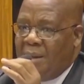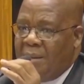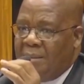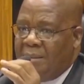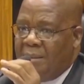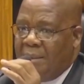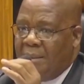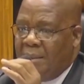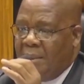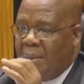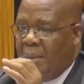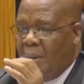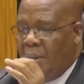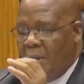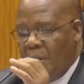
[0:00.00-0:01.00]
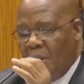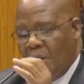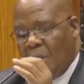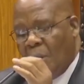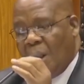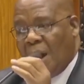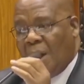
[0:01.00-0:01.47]
that difficult. But
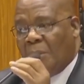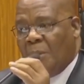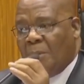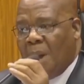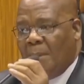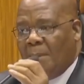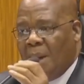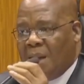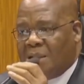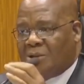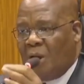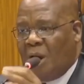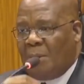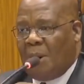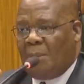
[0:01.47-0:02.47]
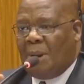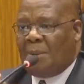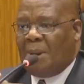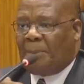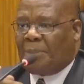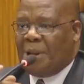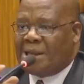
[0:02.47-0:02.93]
I want. Honorable members, honorable
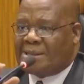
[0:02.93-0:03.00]
members,